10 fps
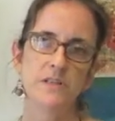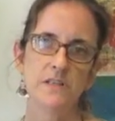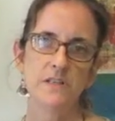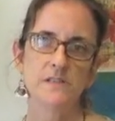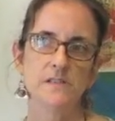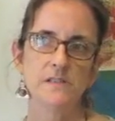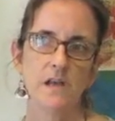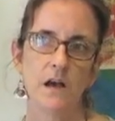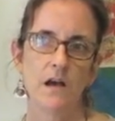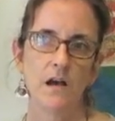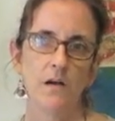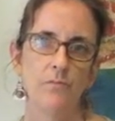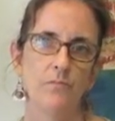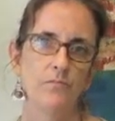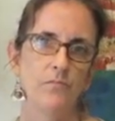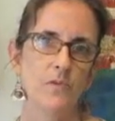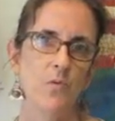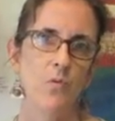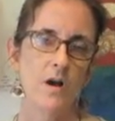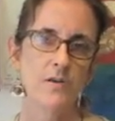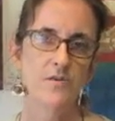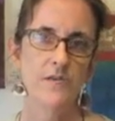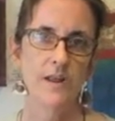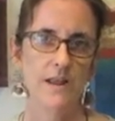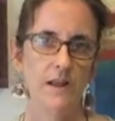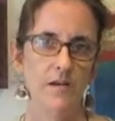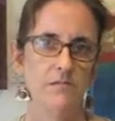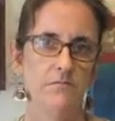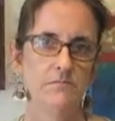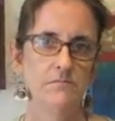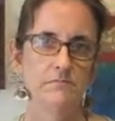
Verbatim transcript: is watered down,